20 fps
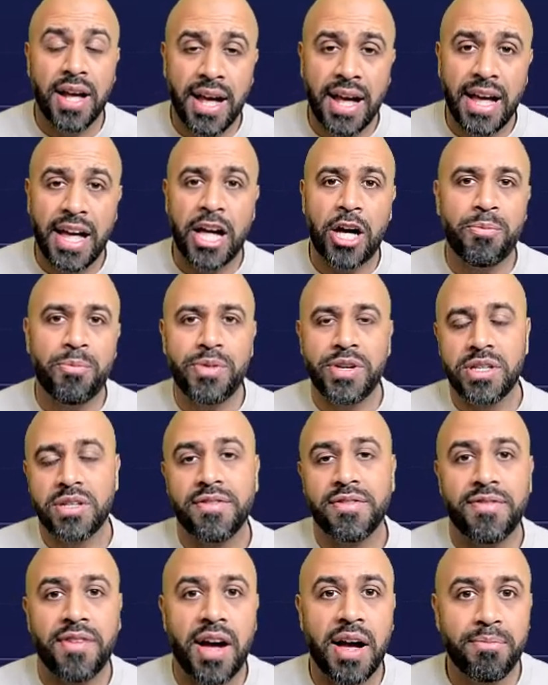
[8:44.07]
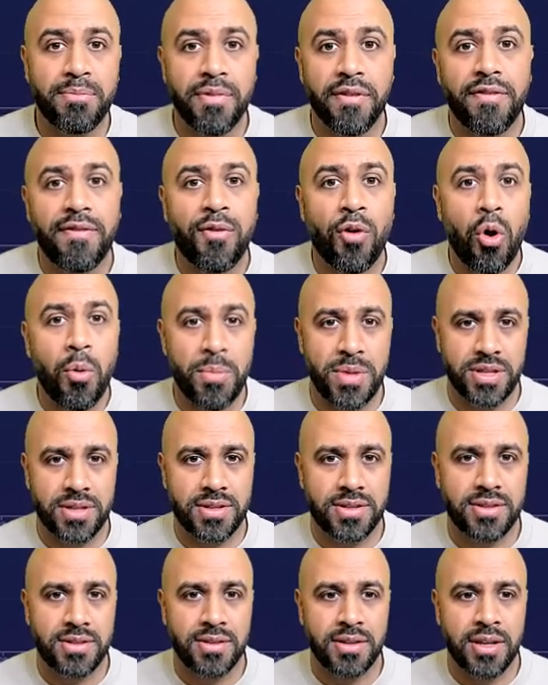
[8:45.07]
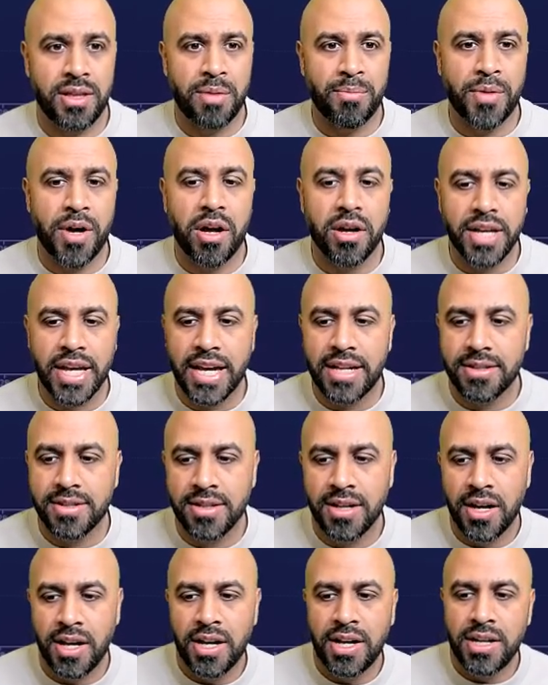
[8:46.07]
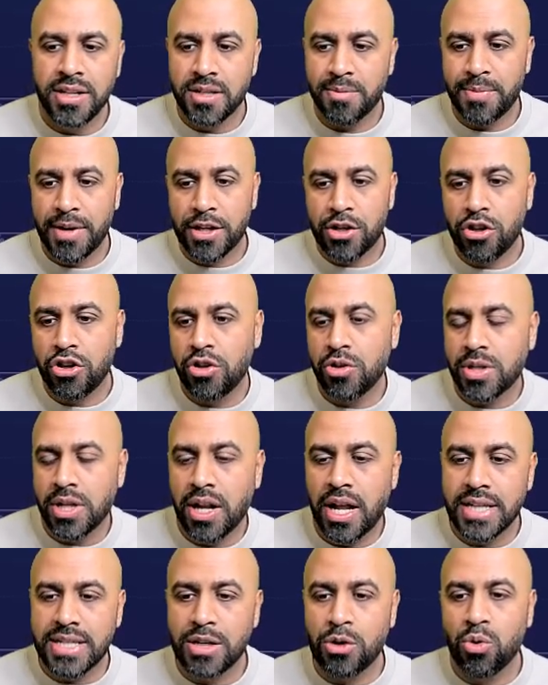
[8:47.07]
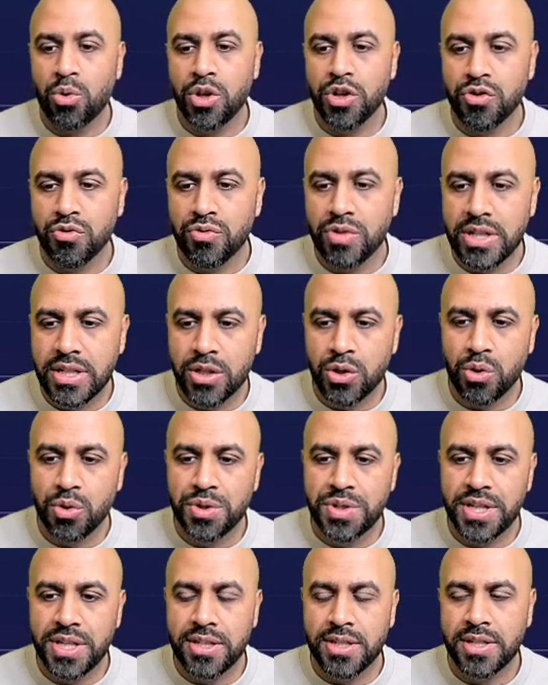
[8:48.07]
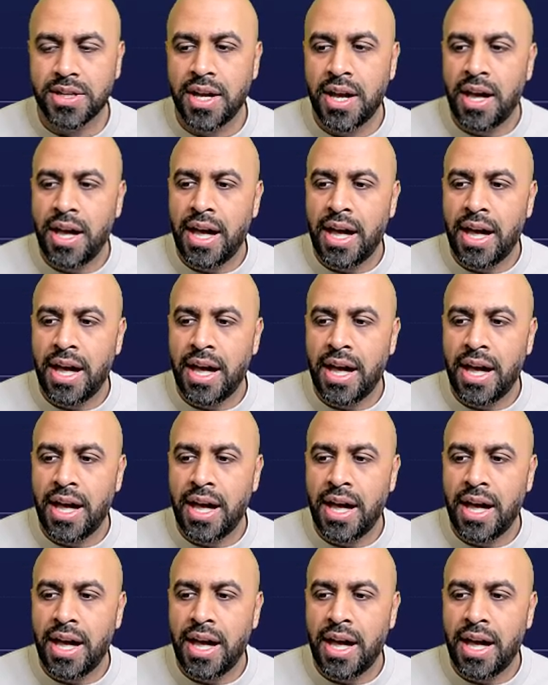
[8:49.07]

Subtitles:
Helping to find performance in the markets. So make sure you're utilizing all those resources.